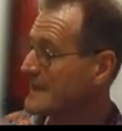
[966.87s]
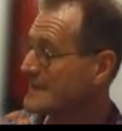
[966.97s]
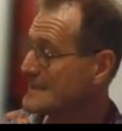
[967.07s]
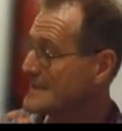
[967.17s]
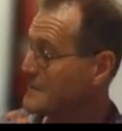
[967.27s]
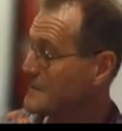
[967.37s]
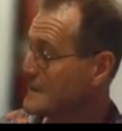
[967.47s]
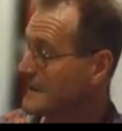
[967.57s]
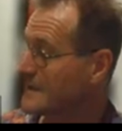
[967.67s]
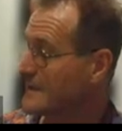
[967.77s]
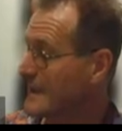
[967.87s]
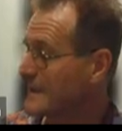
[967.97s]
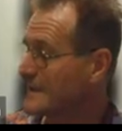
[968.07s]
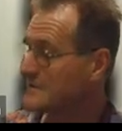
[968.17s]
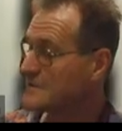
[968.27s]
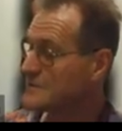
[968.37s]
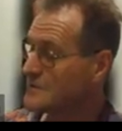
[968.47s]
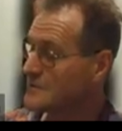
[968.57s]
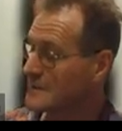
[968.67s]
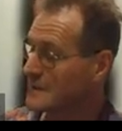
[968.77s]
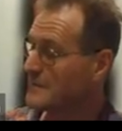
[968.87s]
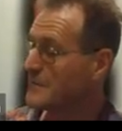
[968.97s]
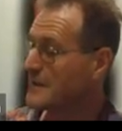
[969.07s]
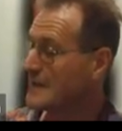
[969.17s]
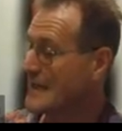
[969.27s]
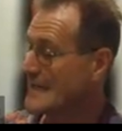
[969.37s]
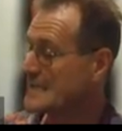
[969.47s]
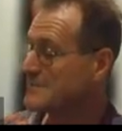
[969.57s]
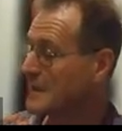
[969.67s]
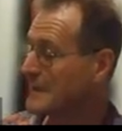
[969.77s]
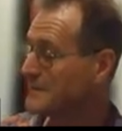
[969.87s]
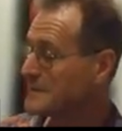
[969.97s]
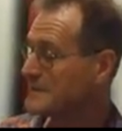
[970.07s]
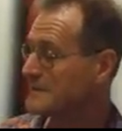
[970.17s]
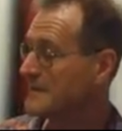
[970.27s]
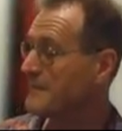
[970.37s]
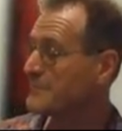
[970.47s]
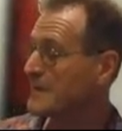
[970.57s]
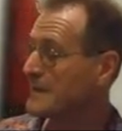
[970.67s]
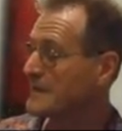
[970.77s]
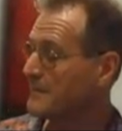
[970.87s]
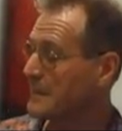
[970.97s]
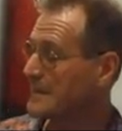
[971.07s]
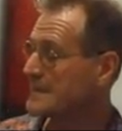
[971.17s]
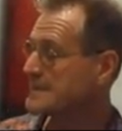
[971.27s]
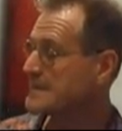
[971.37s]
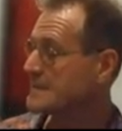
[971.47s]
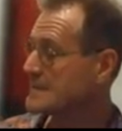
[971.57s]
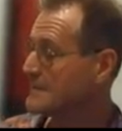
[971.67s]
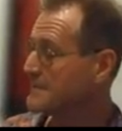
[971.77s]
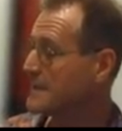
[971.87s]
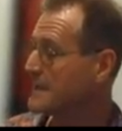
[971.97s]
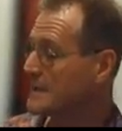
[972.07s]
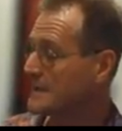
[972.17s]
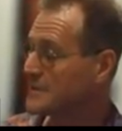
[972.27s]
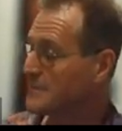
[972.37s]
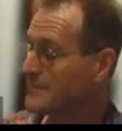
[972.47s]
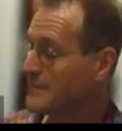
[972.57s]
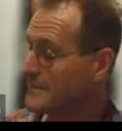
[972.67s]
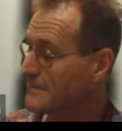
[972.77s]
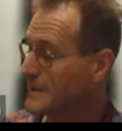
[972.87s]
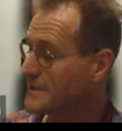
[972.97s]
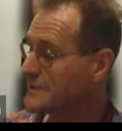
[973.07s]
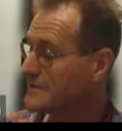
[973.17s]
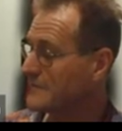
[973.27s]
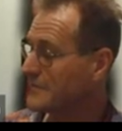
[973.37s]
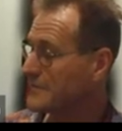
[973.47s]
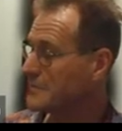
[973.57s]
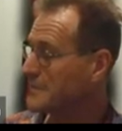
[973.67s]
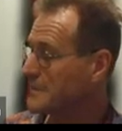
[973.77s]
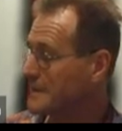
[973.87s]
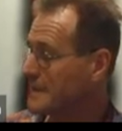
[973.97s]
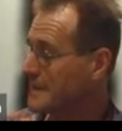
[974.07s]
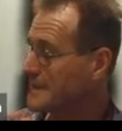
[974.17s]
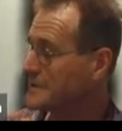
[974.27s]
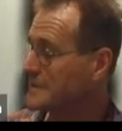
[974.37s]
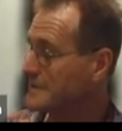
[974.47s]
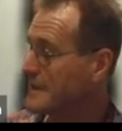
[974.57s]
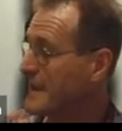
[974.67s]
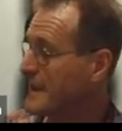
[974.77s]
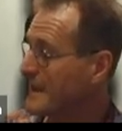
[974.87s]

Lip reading: He is similar in age to Dilip, but alas, my limited Nepalese and his limited English prevent much verbal communication.